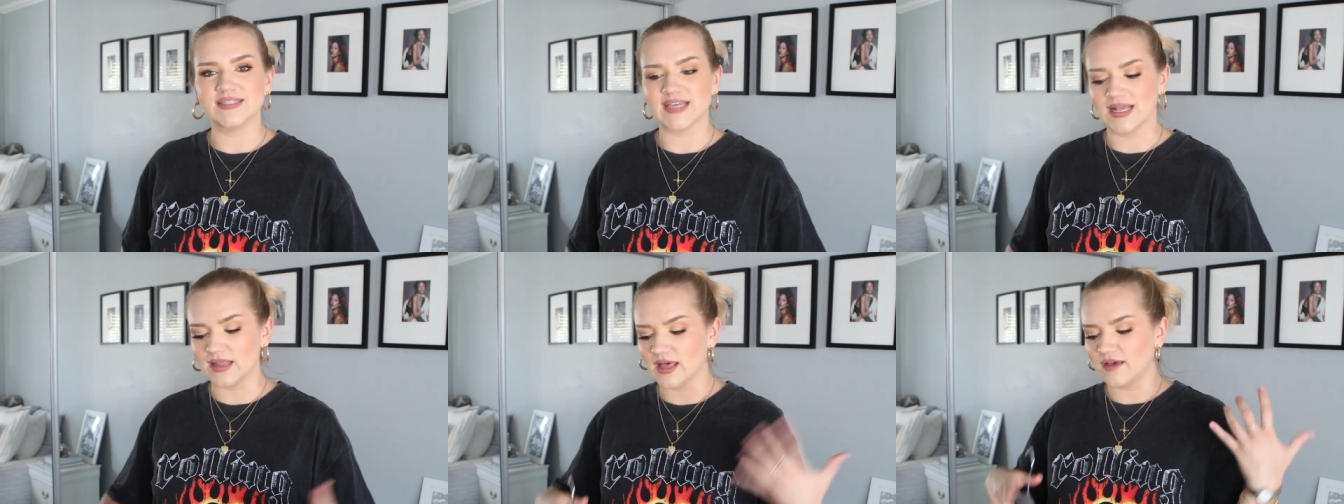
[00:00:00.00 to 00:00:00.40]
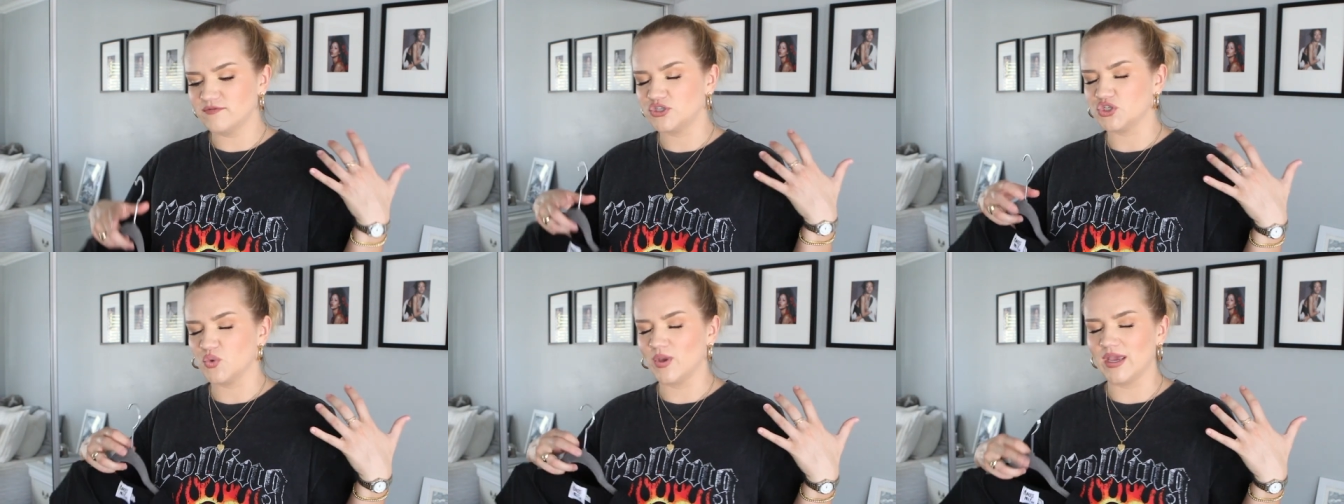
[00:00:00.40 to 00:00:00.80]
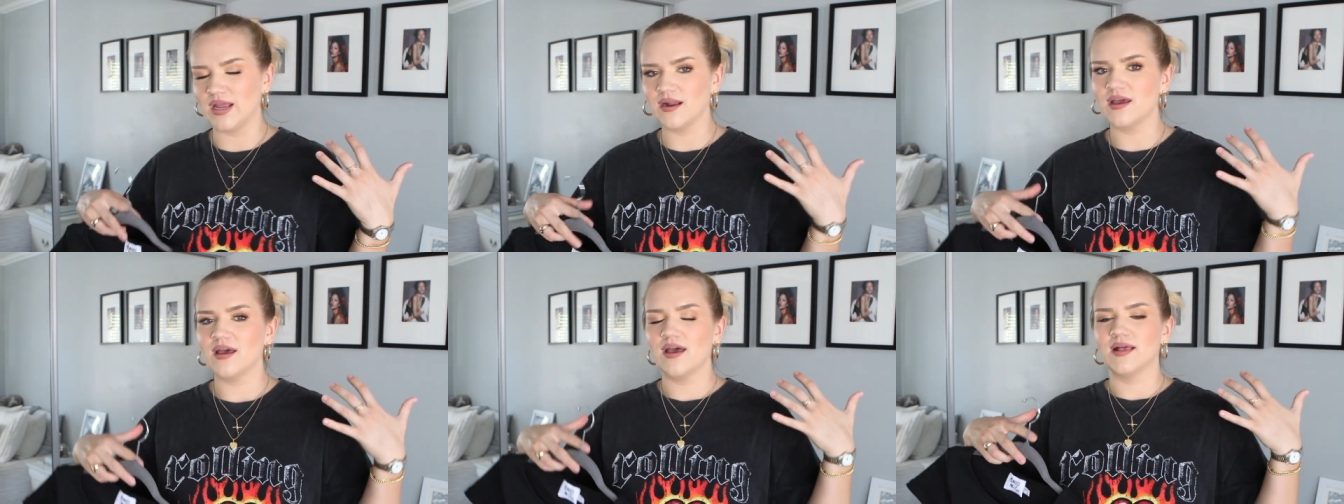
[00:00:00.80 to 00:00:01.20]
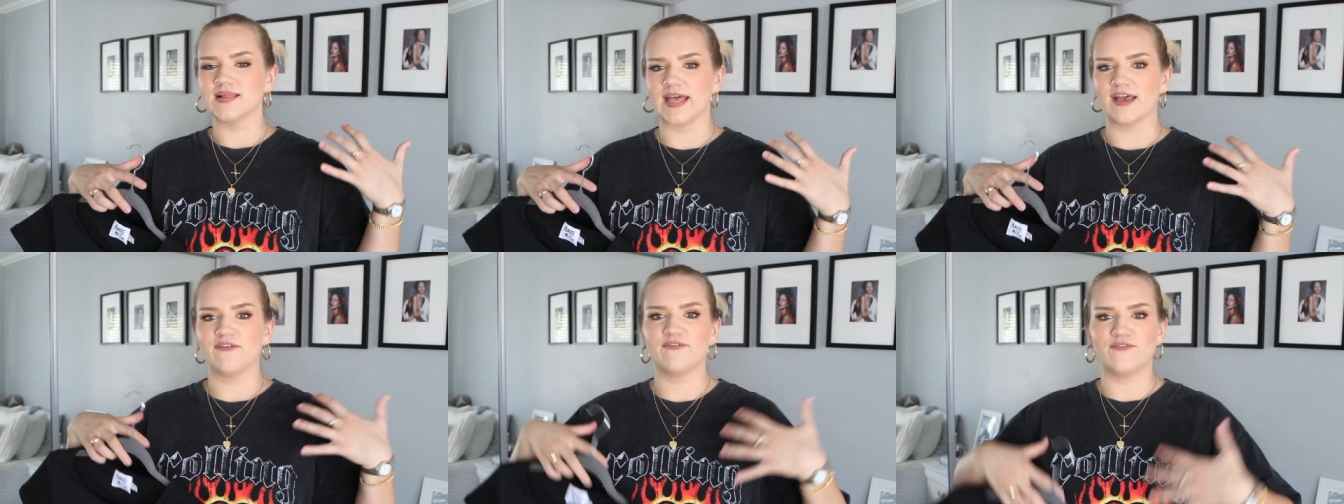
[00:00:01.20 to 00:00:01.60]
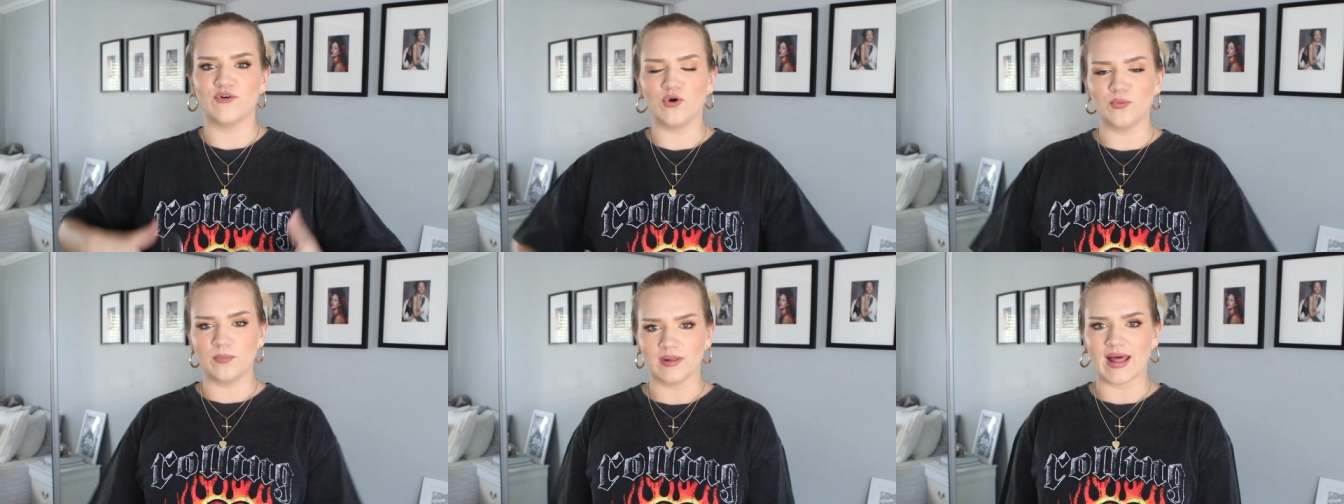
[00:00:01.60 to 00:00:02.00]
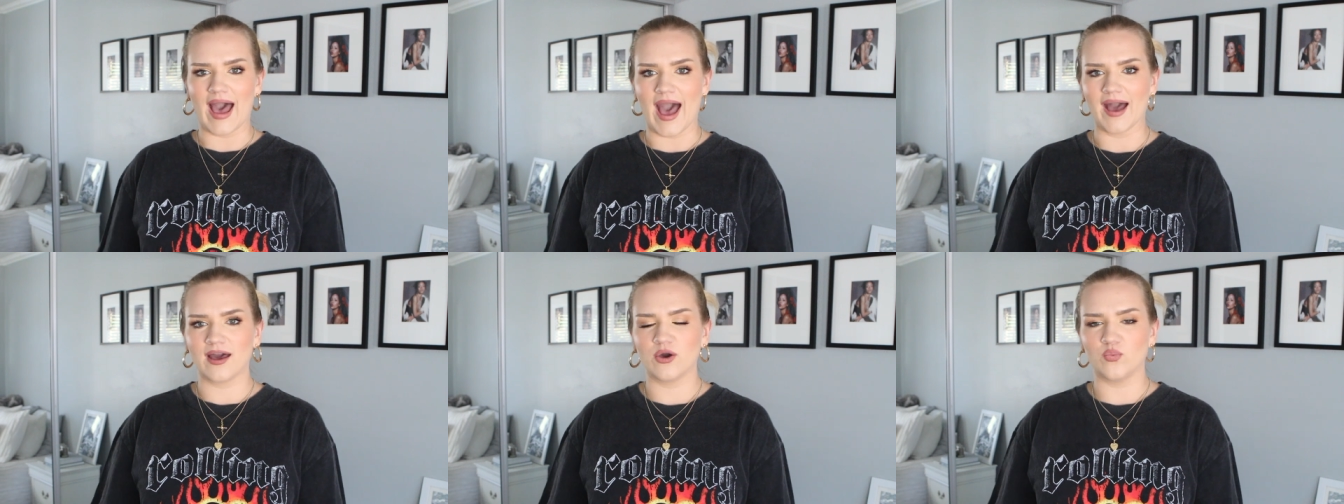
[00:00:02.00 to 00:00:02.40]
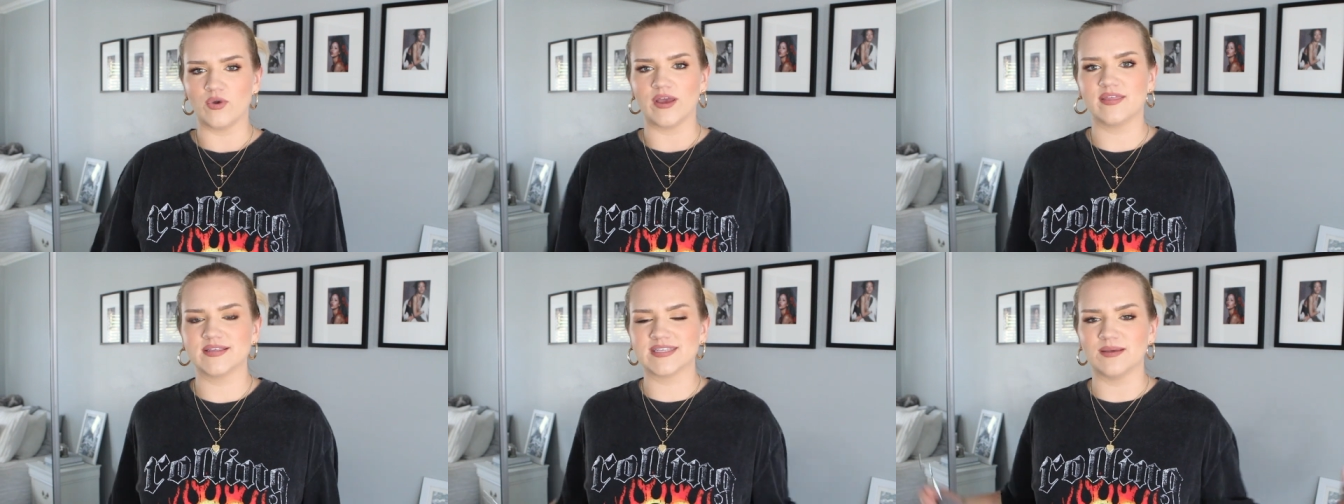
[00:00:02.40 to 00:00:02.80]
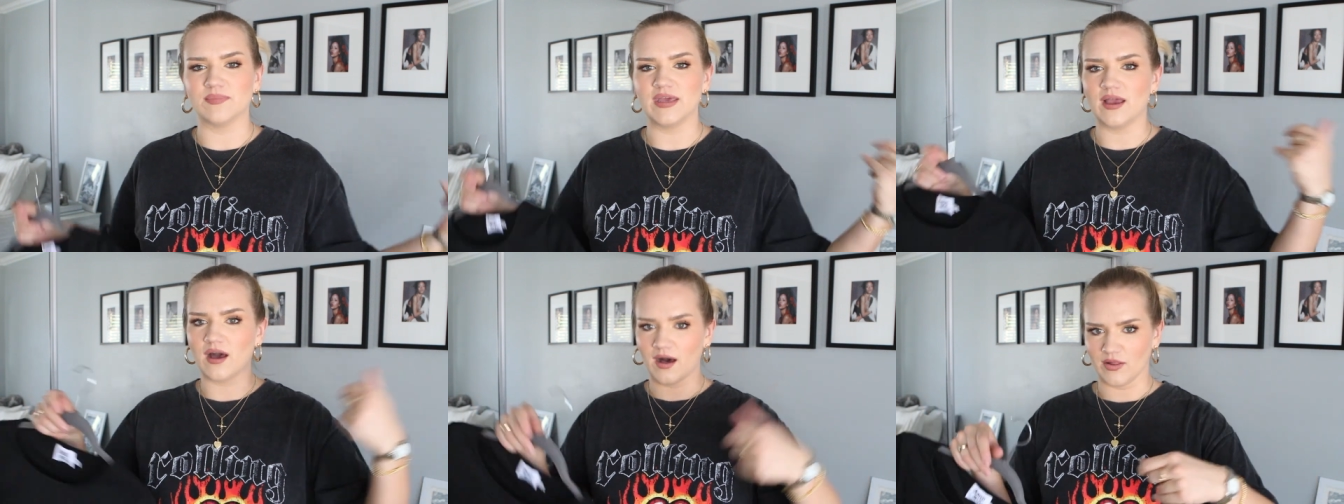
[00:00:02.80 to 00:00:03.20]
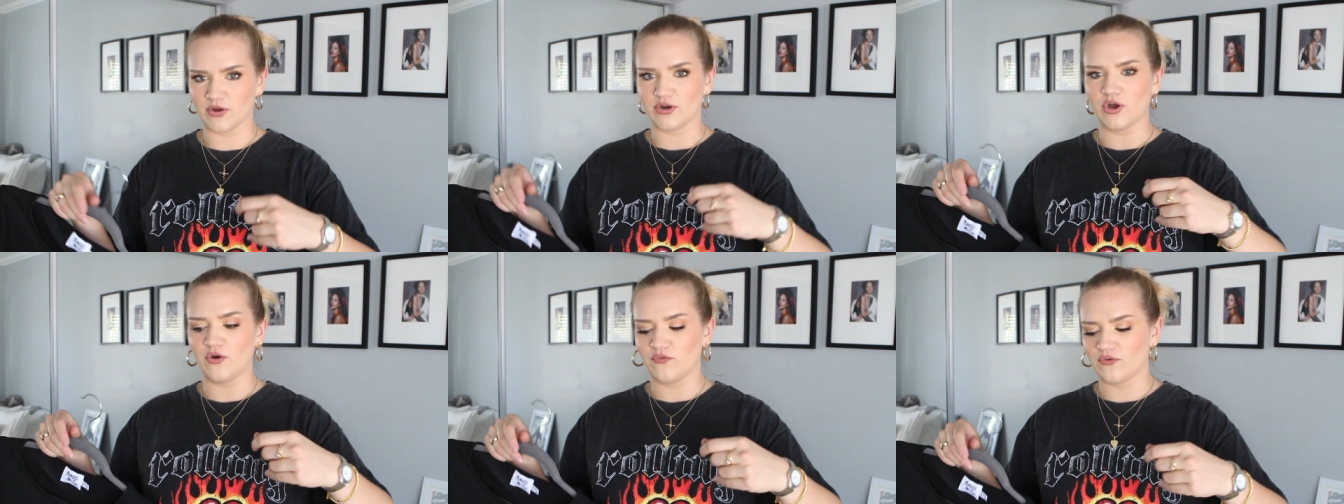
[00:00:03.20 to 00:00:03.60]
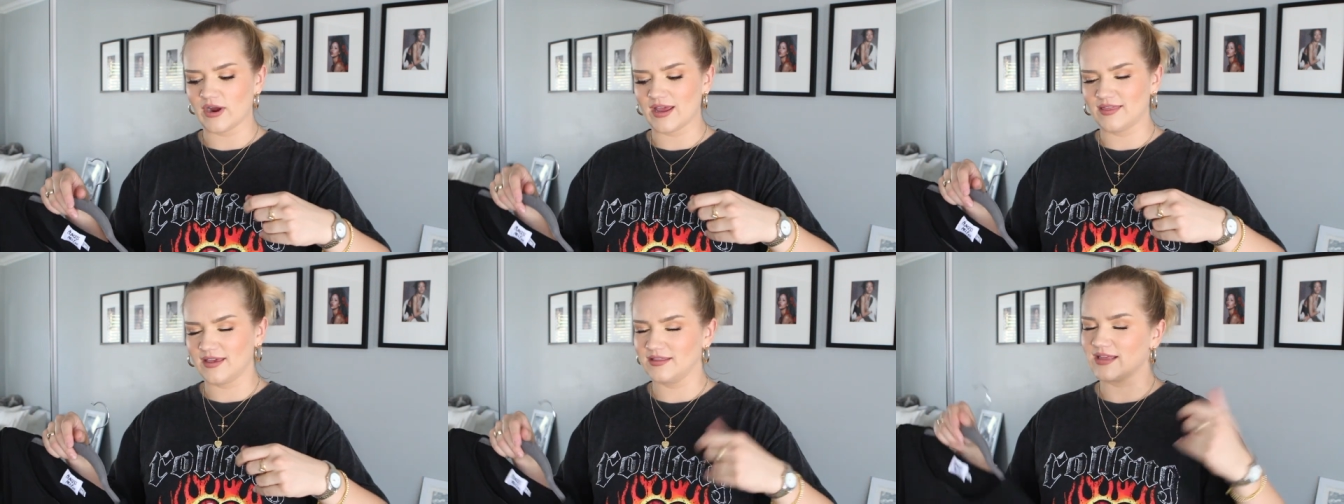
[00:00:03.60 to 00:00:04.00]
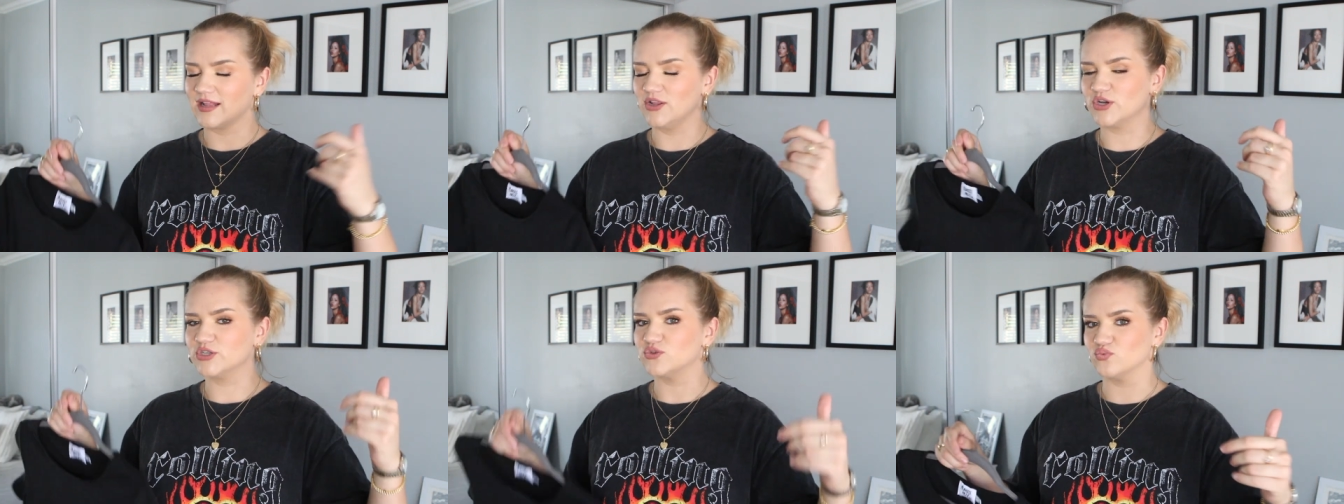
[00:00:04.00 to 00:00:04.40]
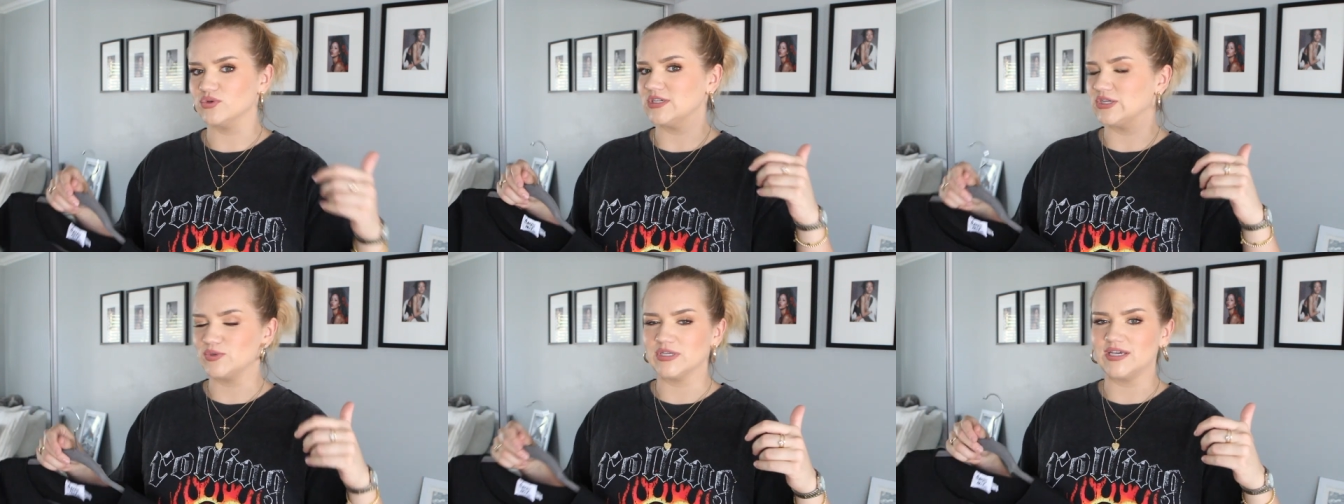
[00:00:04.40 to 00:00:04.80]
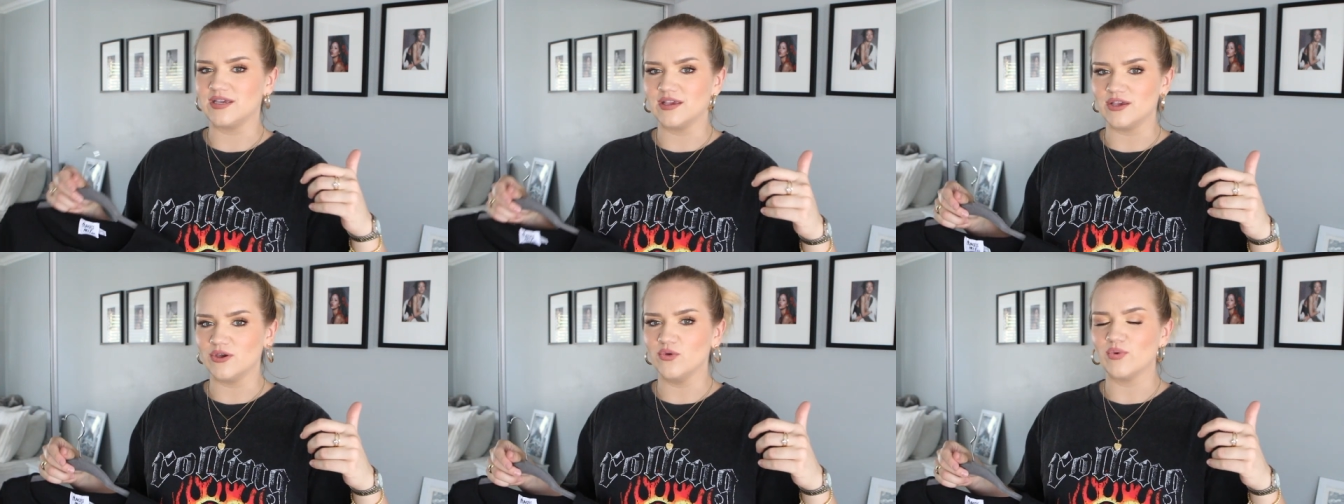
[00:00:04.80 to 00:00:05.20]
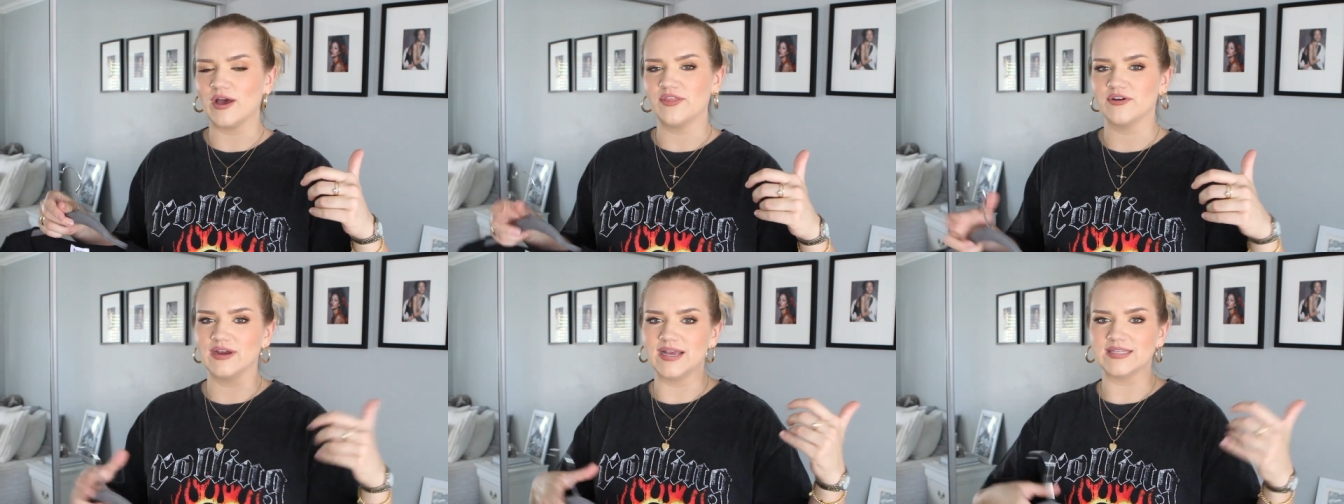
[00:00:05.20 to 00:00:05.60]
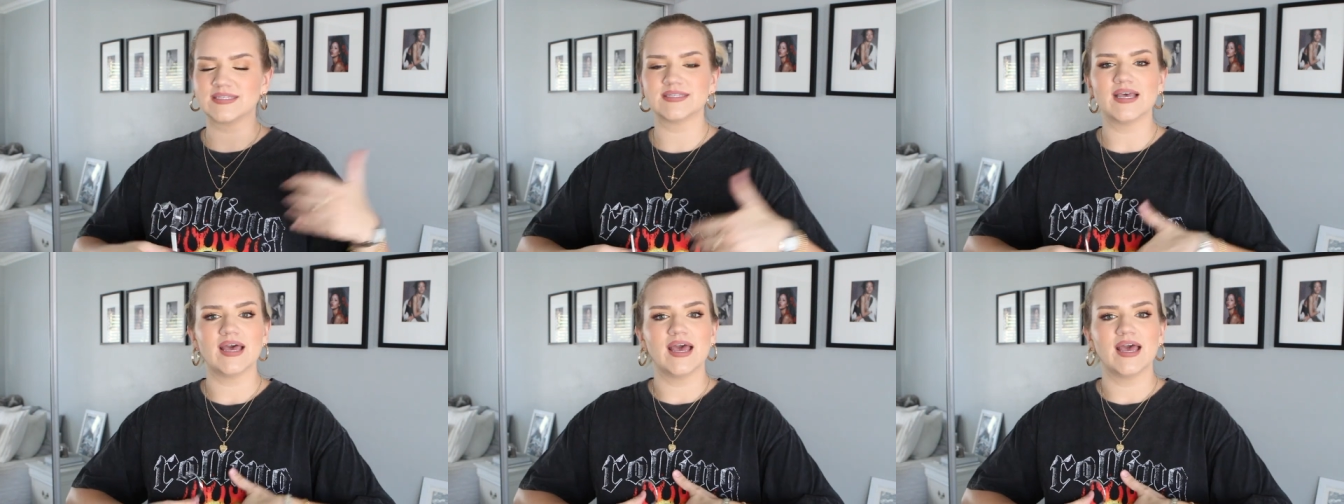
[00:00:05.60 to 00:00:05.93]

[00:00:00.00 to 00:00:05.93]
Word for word: I love doing like full black with something colored over. I think that looks really, really cute, whether it's